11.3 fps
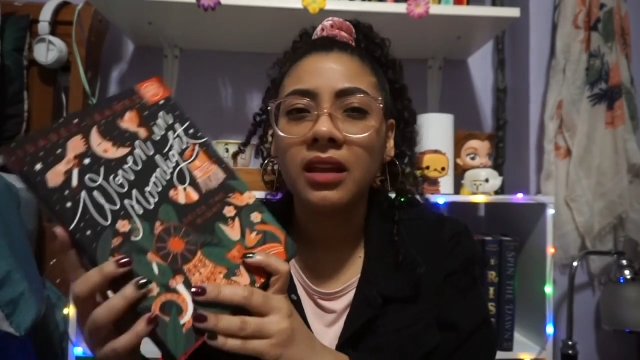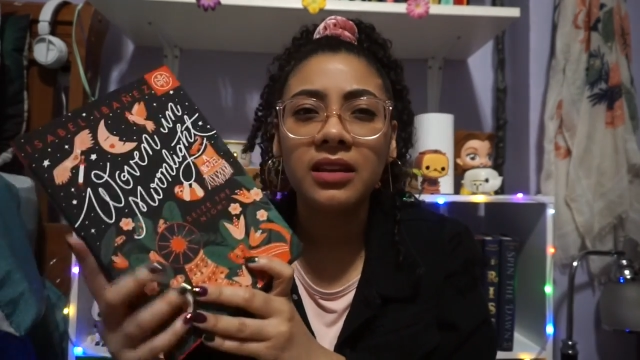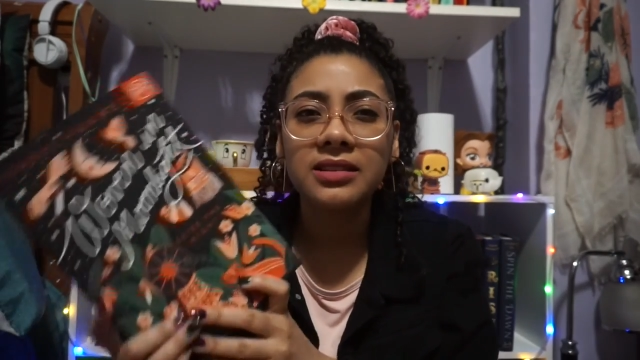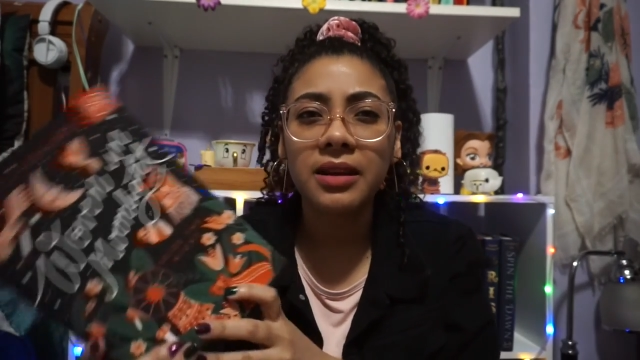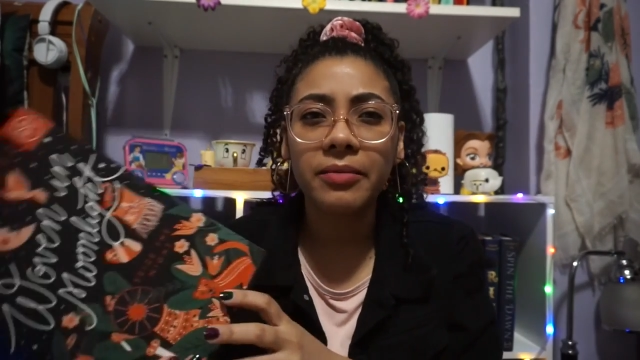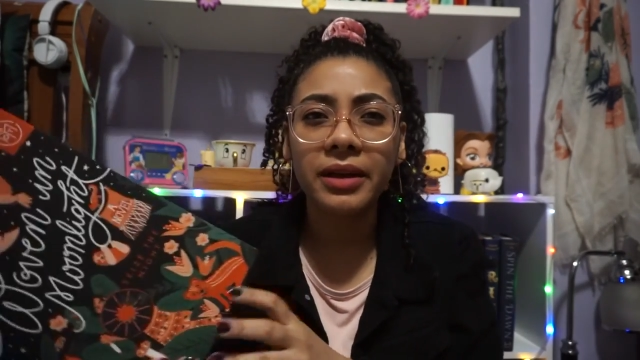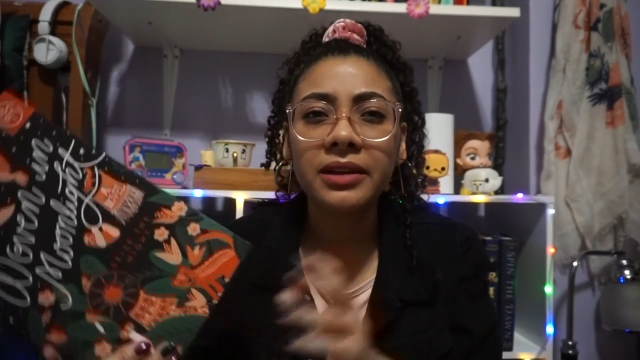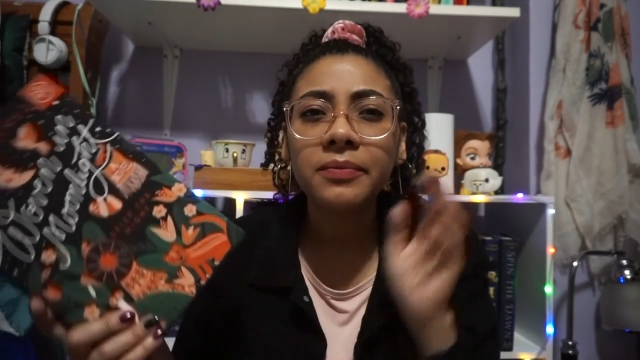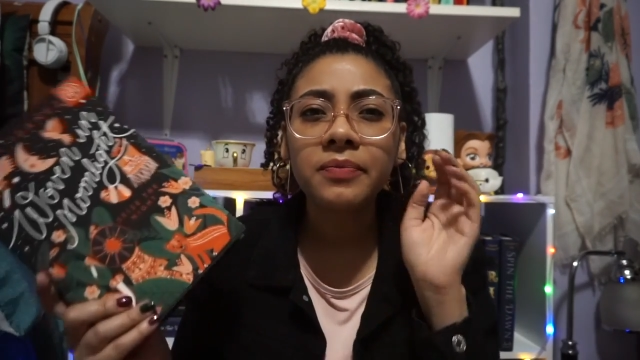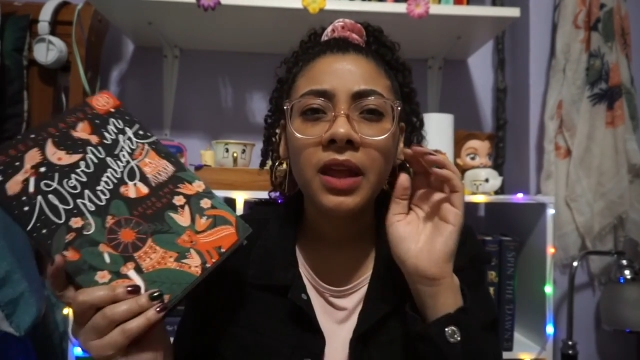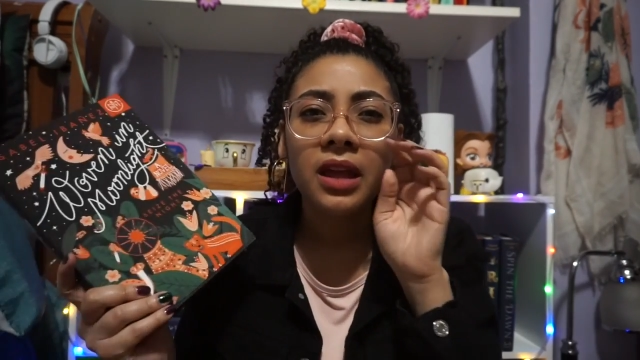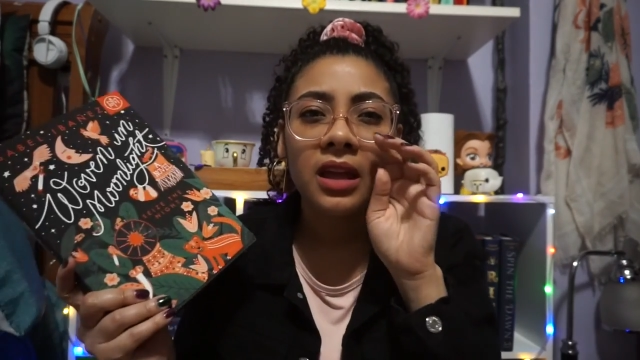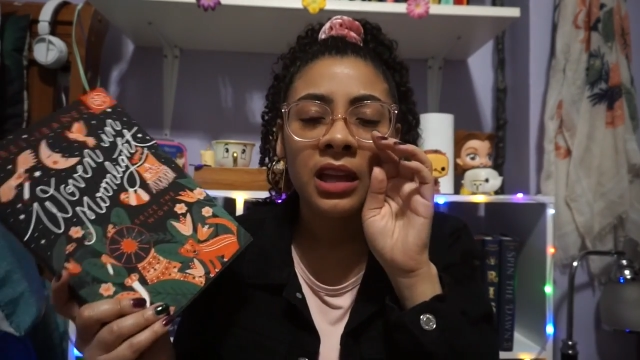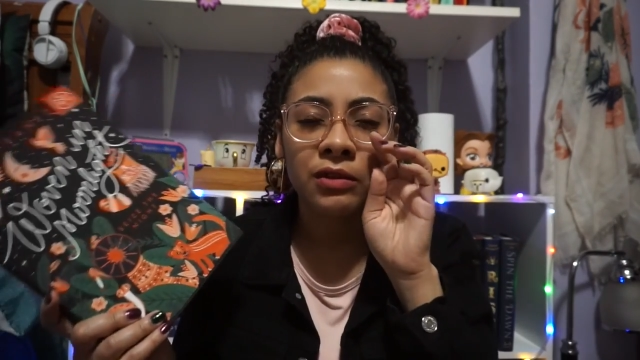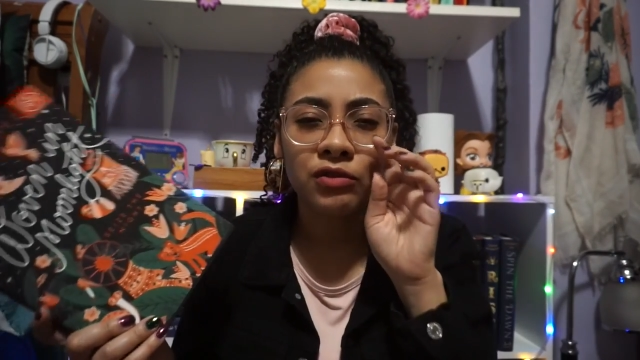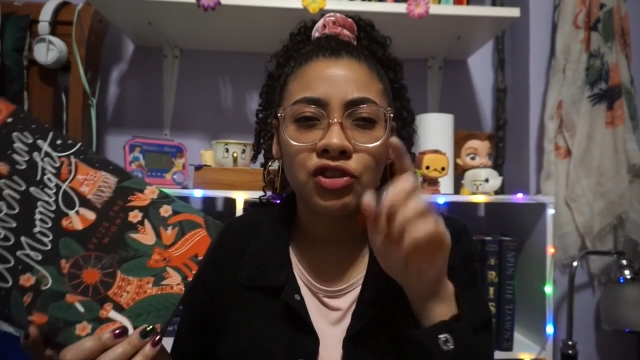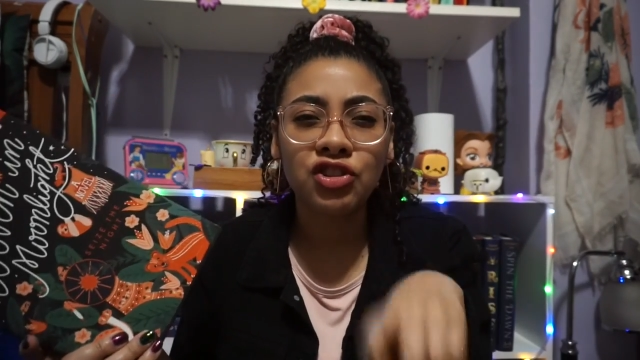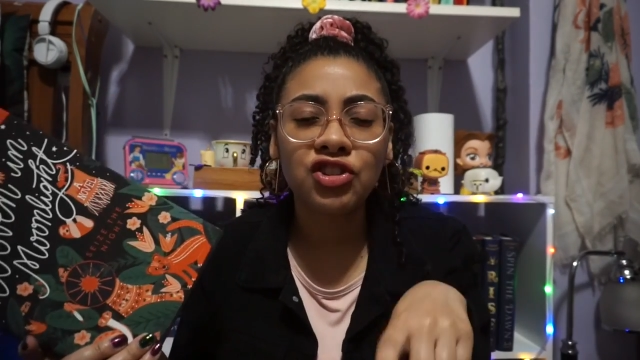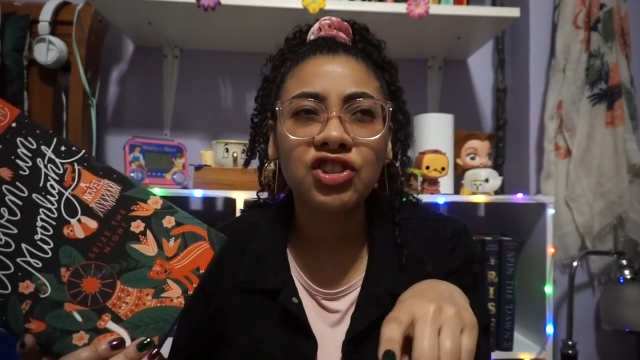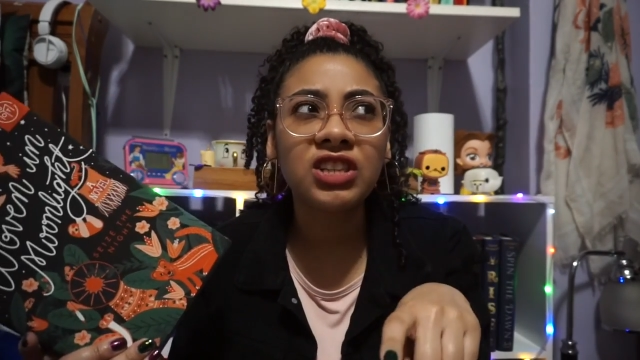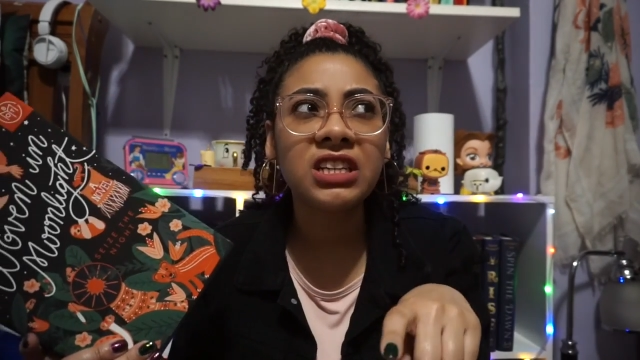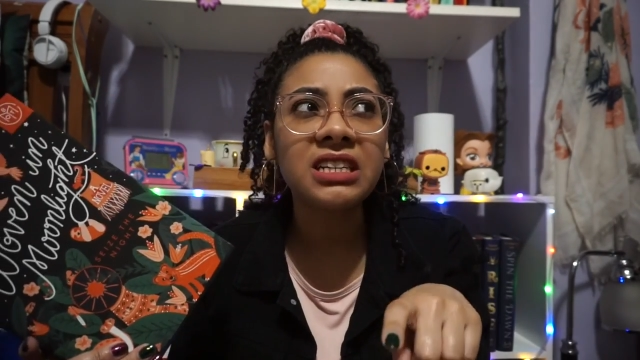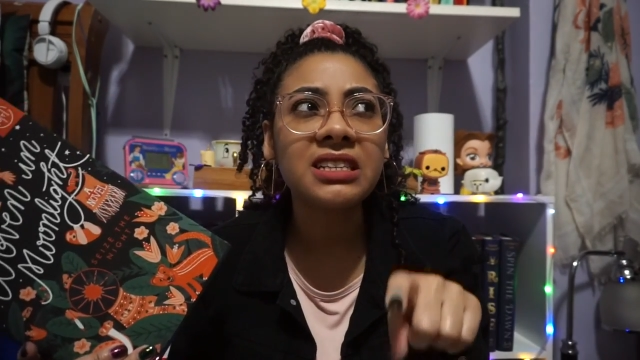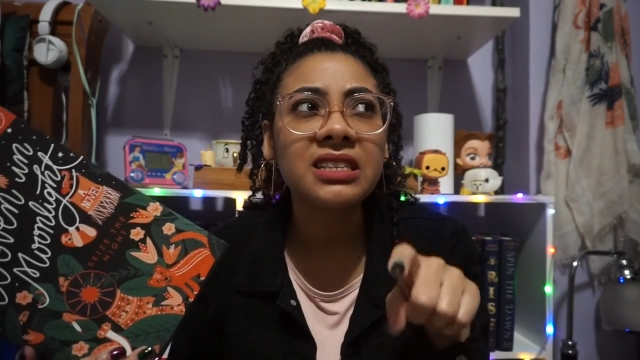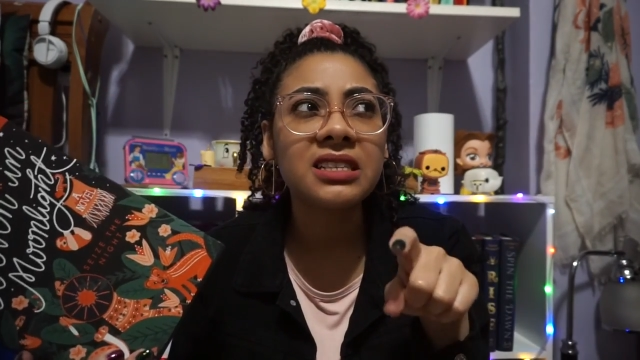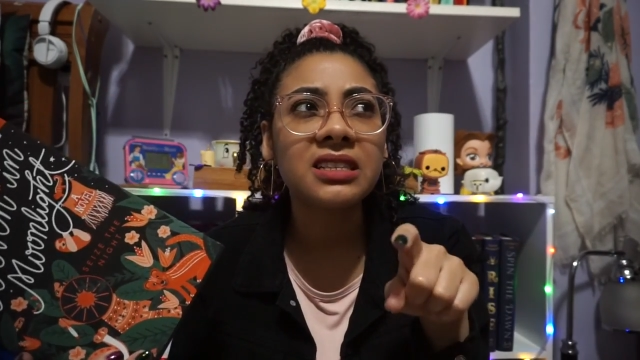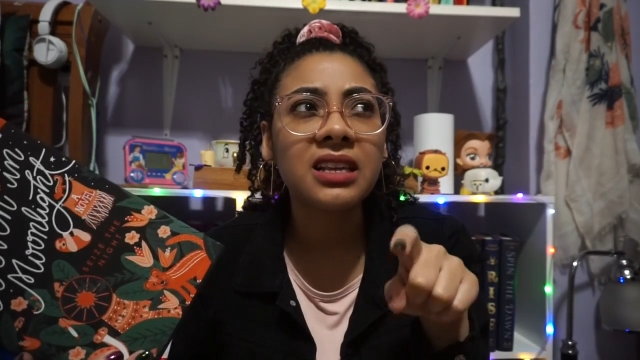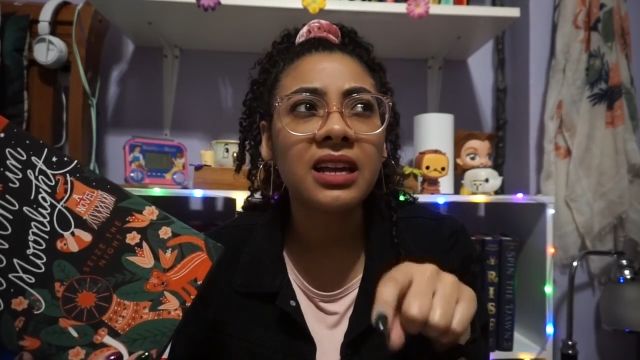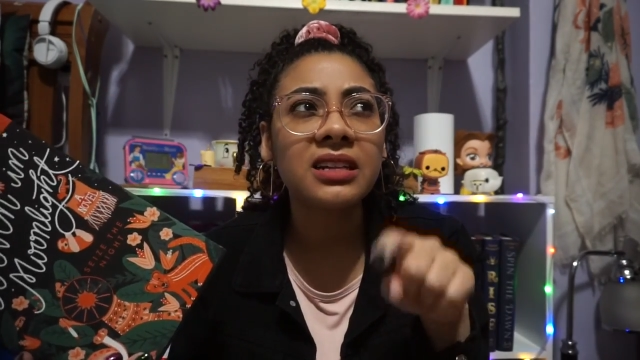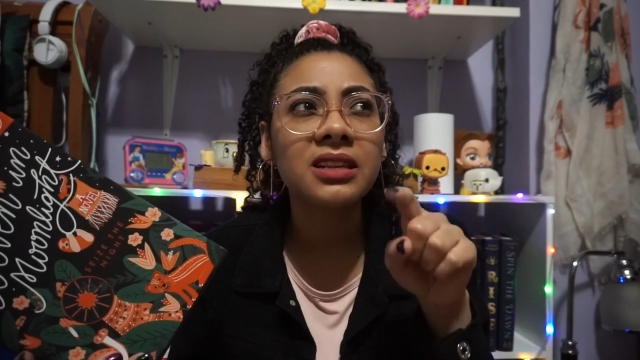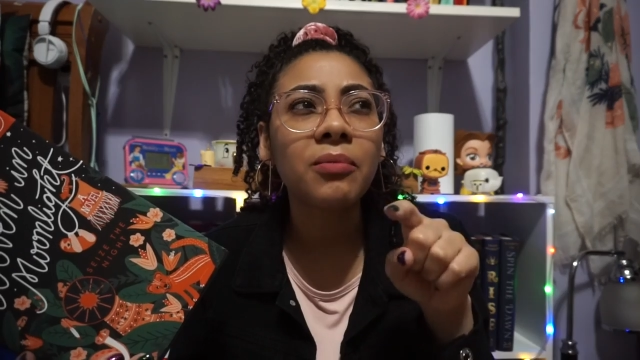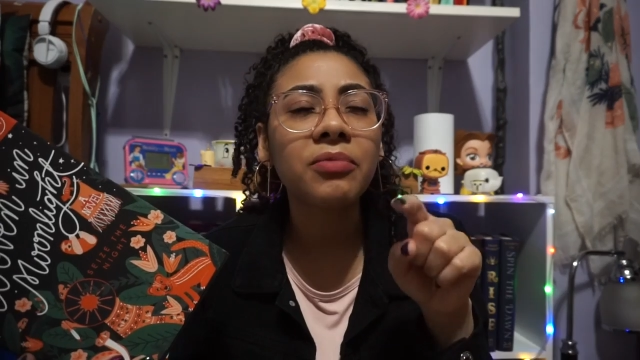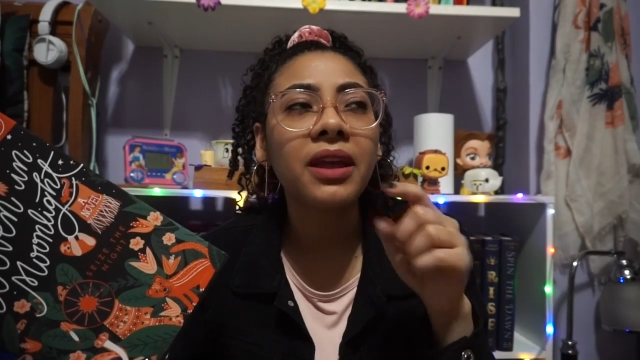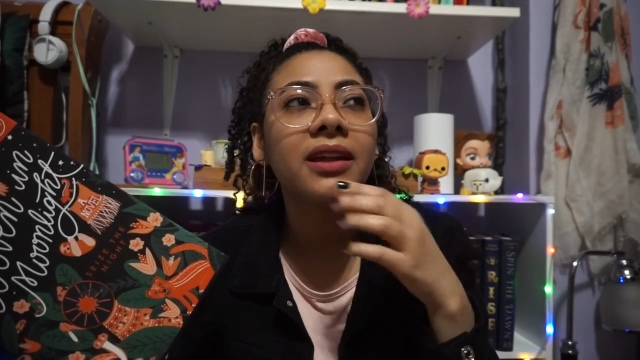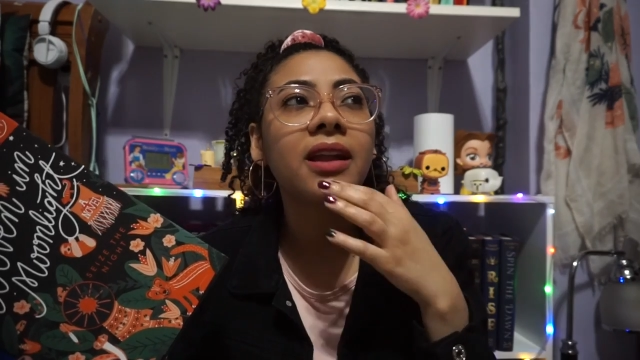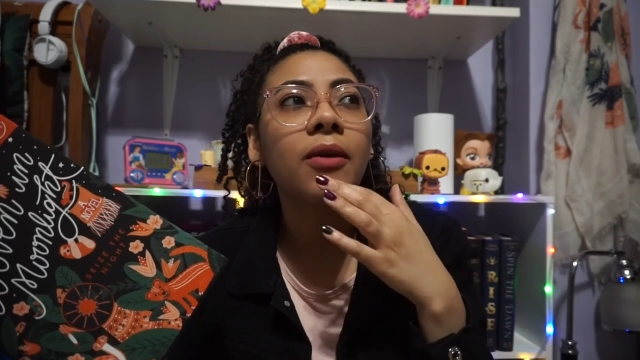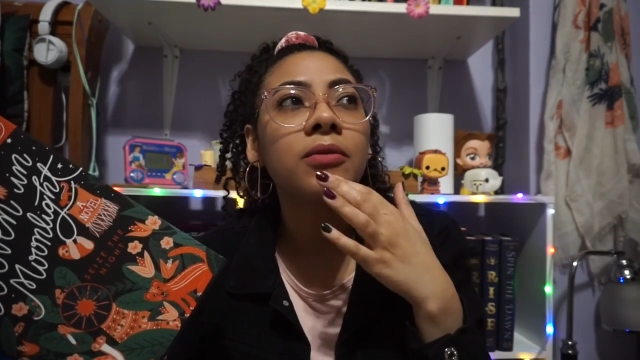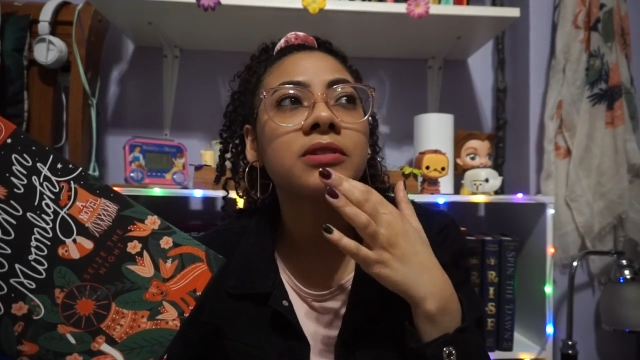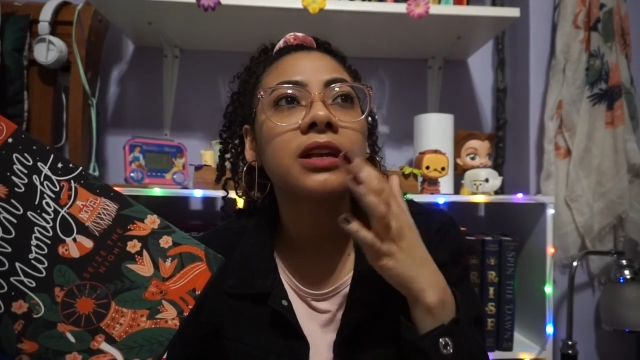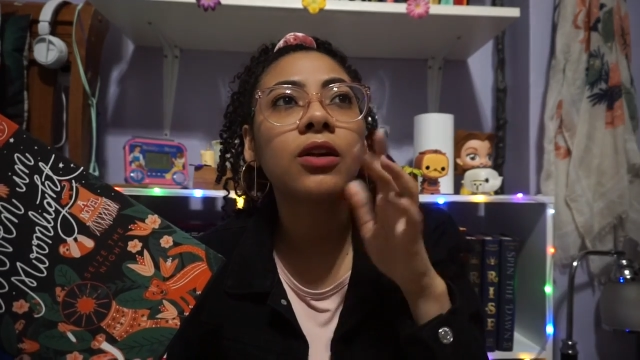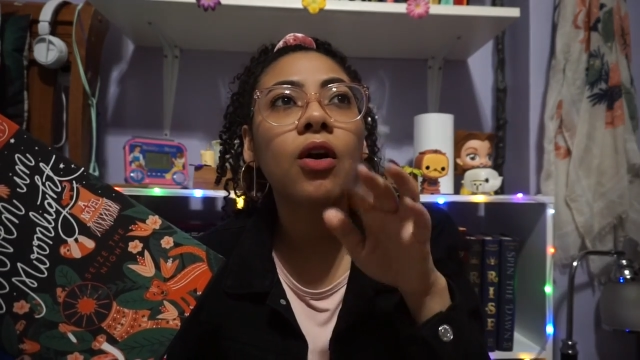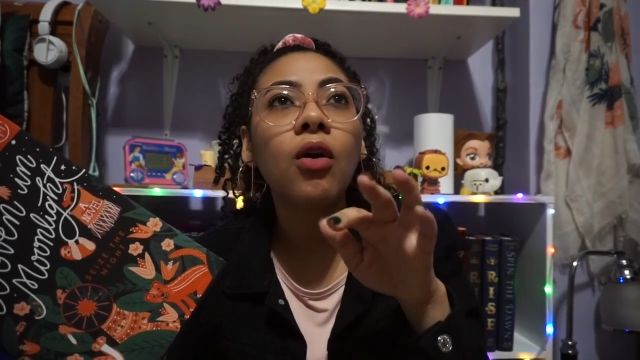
Isabel, if she said something and I was like,